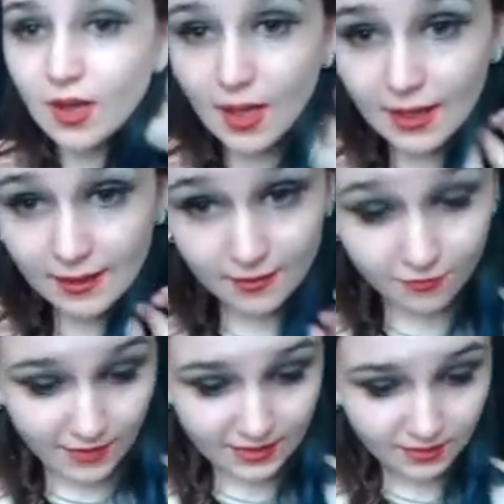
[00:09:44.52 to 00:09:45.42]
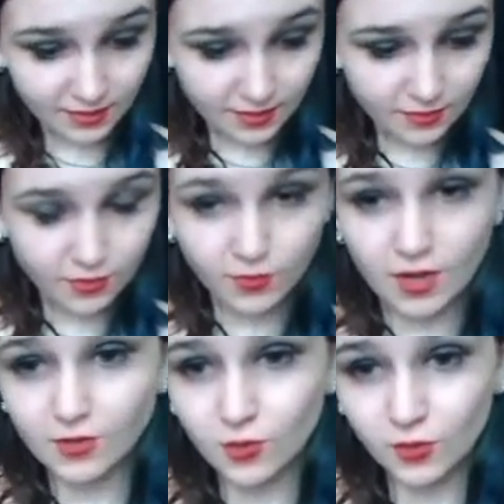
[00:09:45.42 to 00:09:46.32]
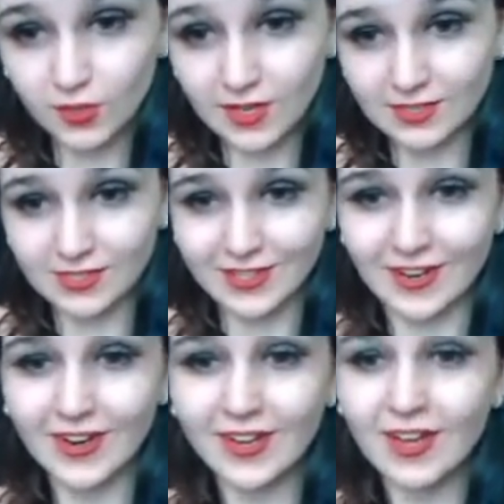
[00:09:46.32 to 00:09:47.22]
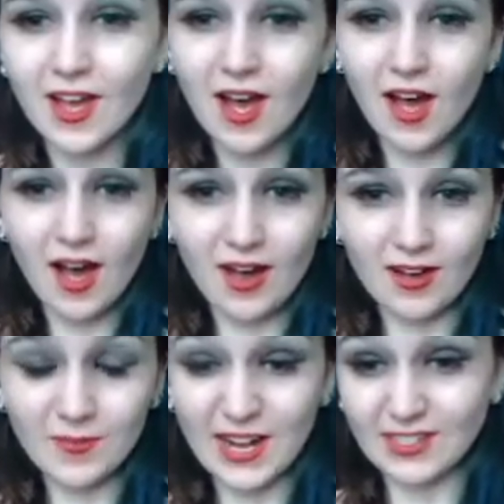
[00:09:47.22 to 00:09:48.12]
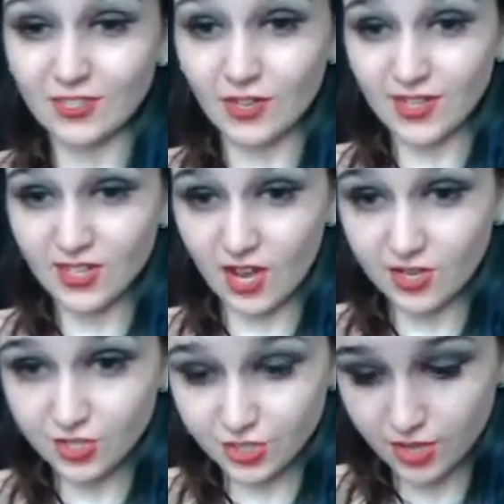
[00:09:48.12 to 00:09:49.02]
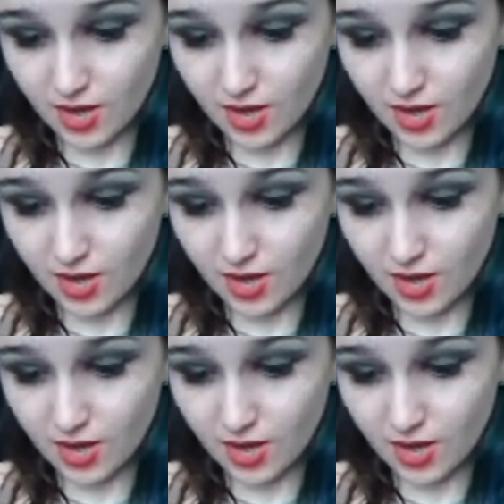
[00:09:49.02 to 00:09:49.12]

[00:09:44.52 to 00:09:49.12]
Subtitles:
And finally, though not totally necessary, it adds a great touch.